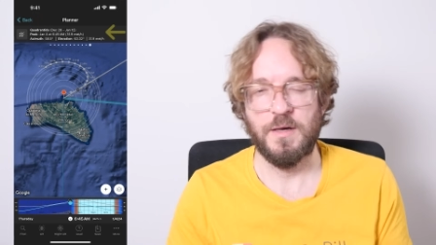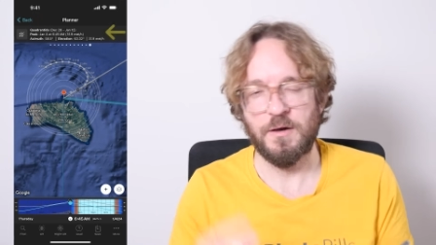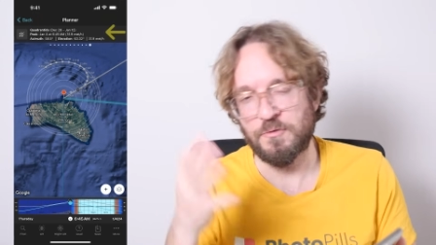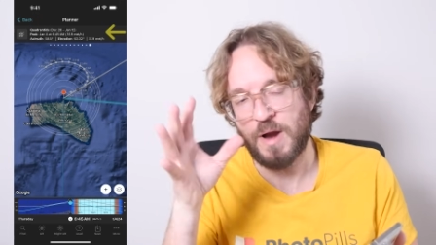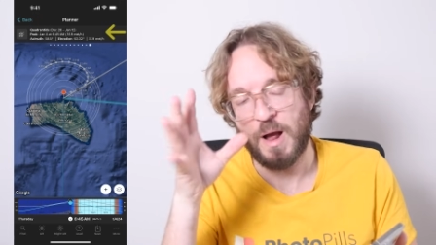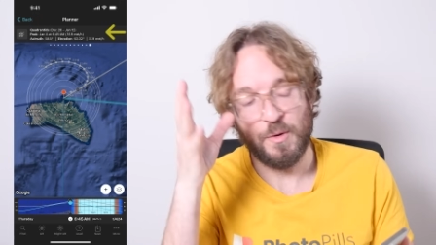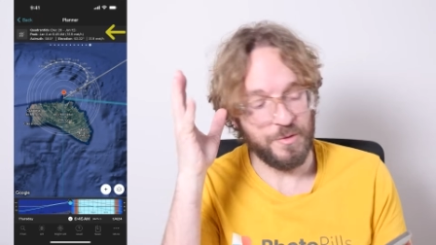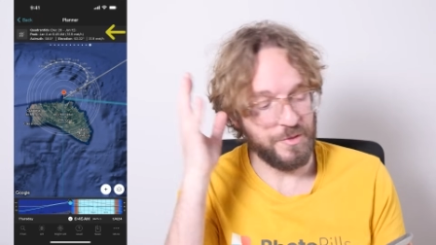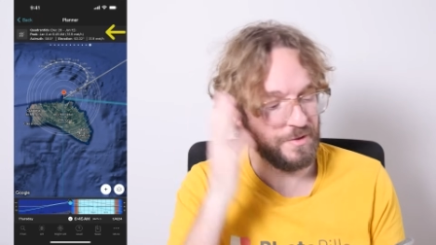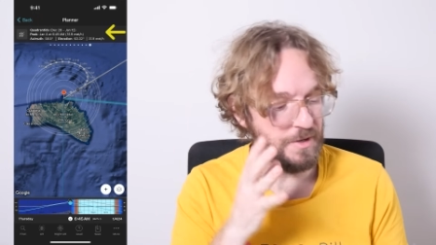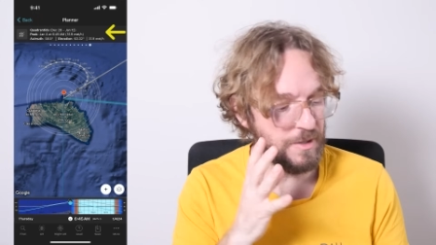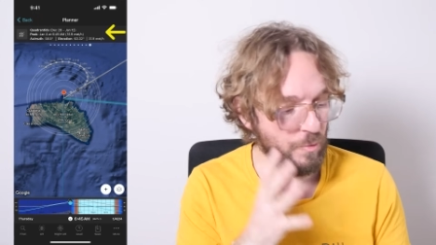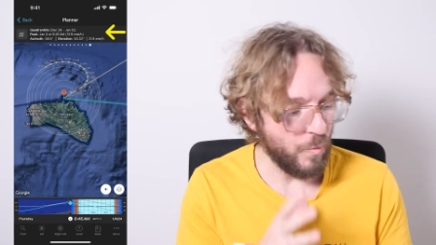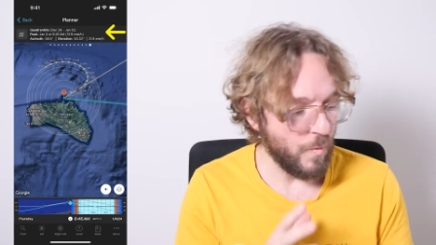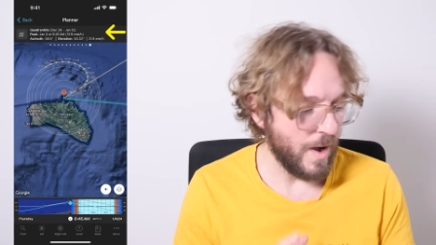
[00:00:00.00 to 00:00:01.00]
and around
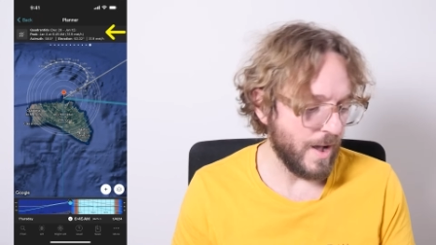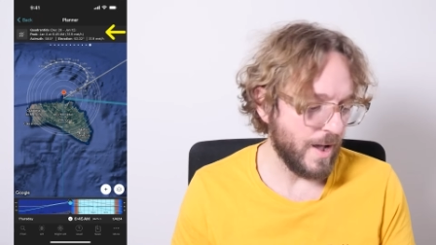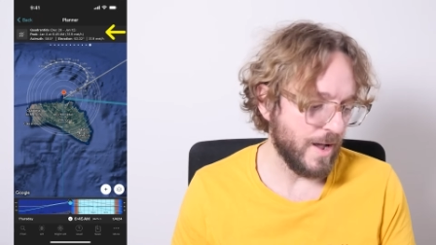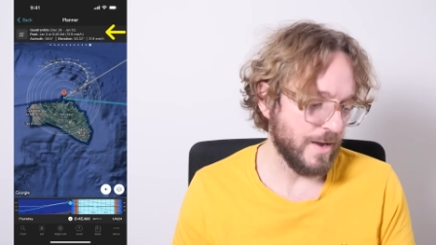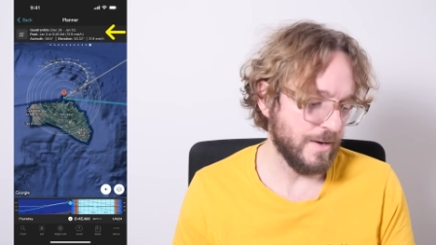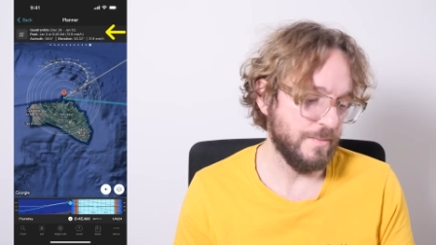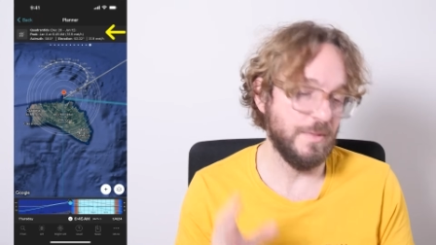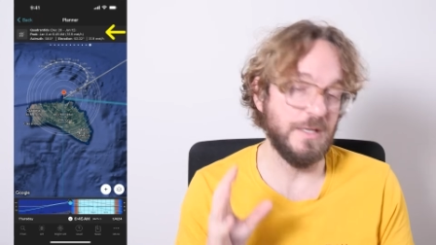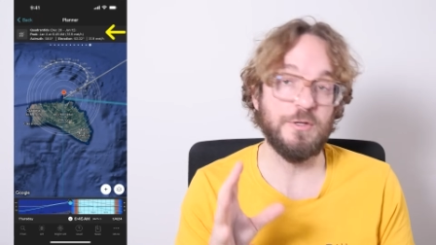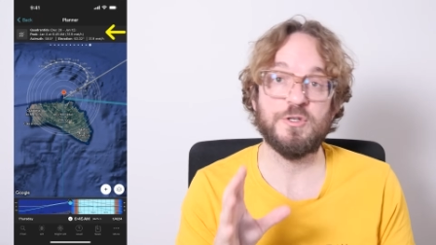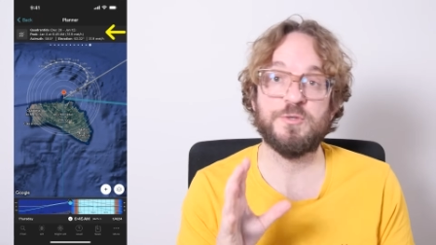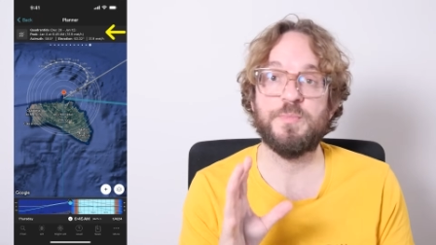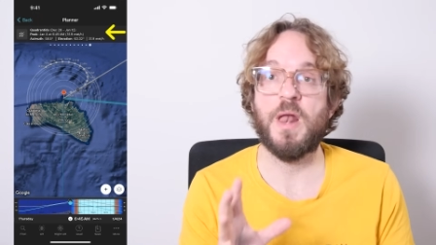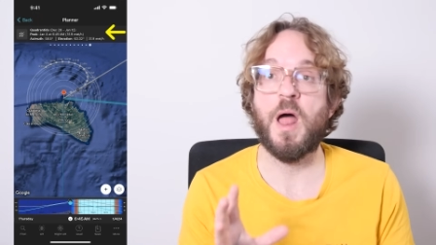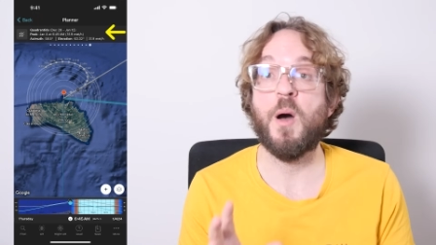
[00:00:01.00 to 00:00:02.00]
31
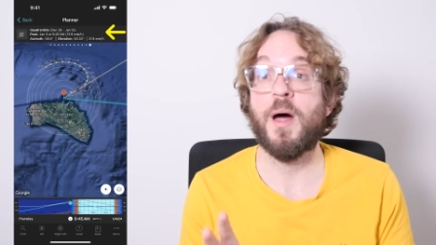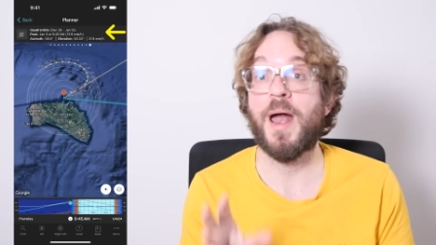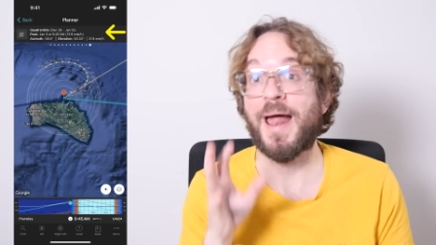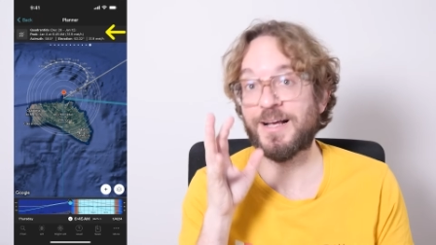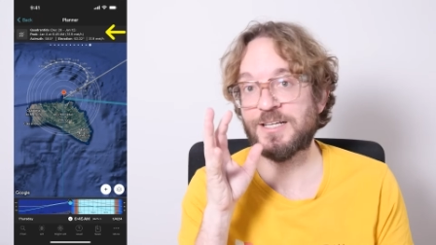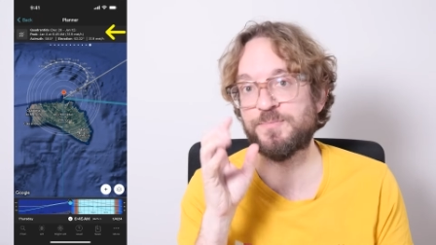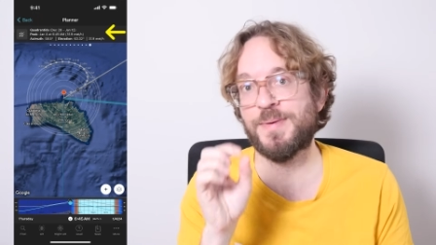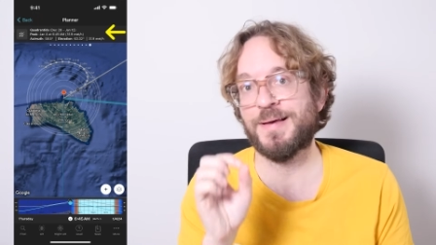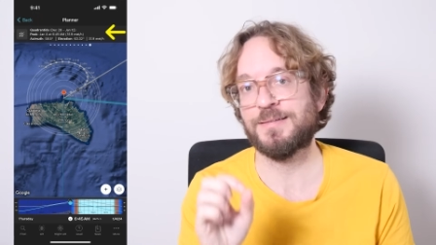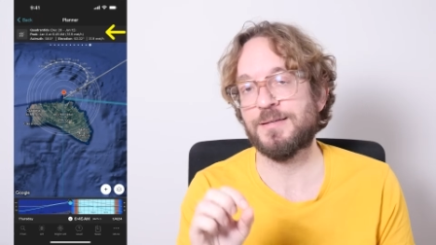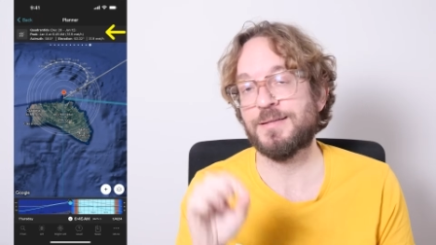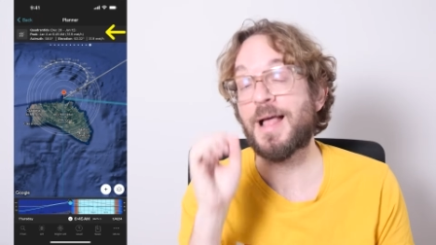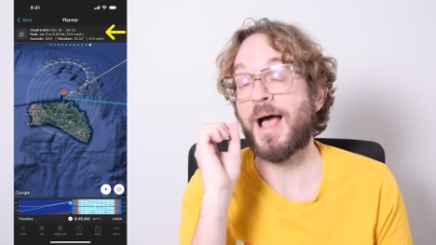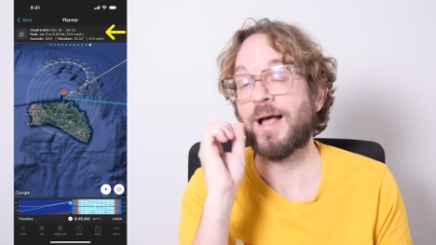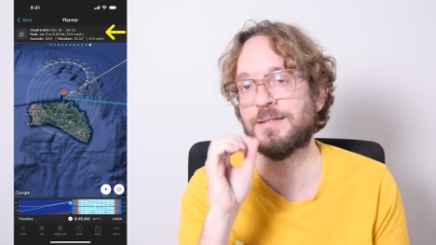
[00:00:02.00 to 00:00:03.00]
meteors per hour are
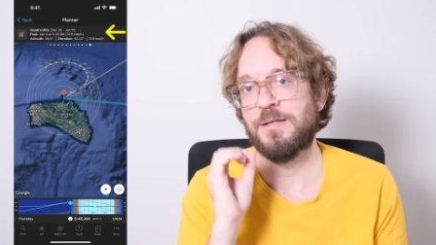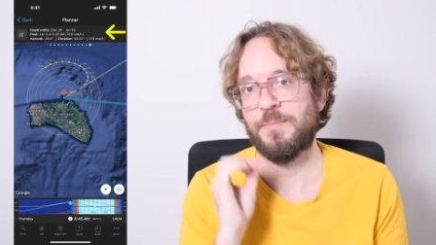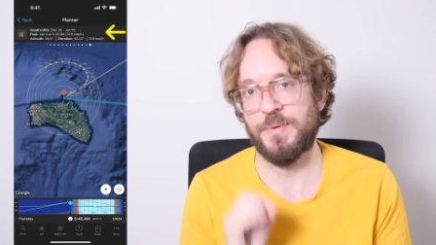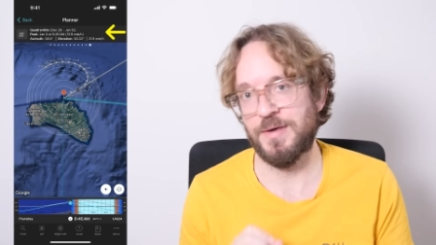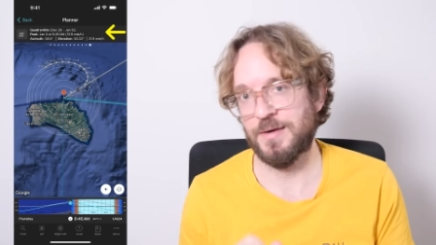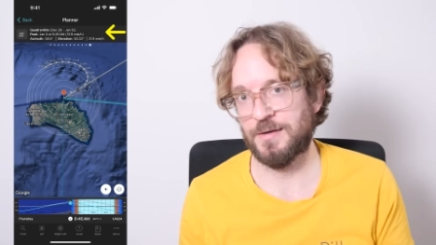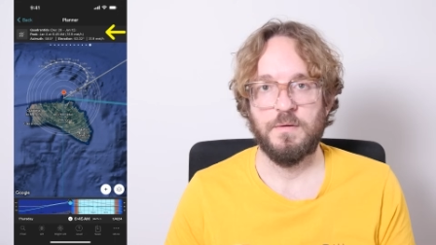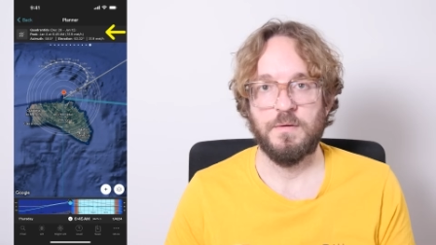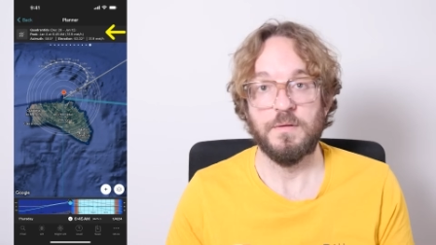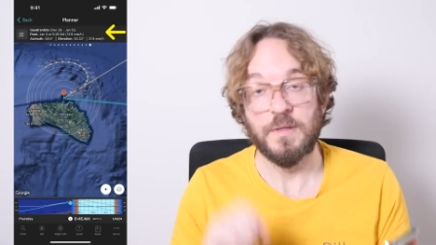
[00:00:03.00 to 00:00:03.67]
expected at the peak.